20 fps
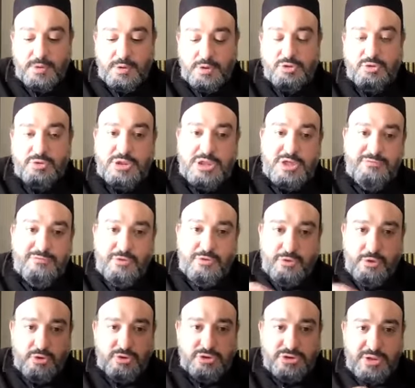So even
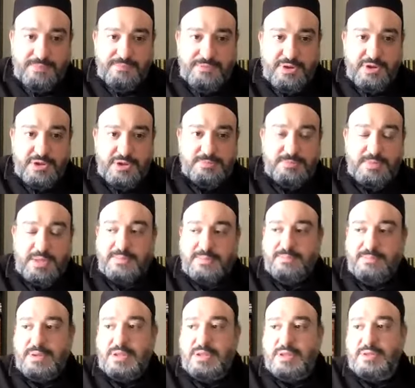though some things might
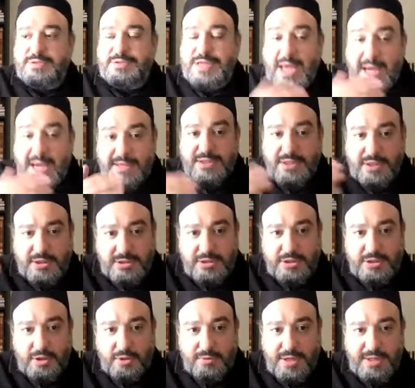be technically
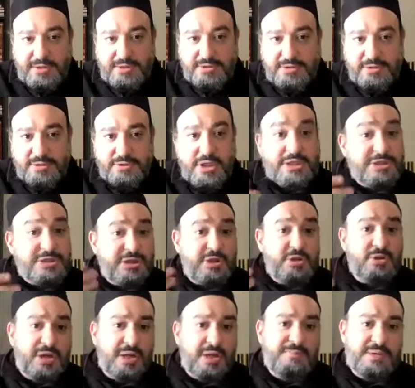correct, they
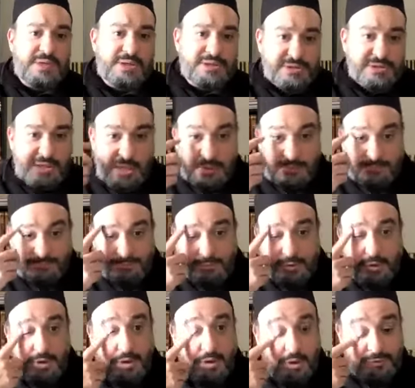still can be a sign
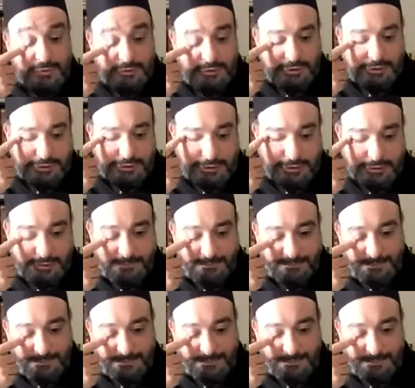of stinginess.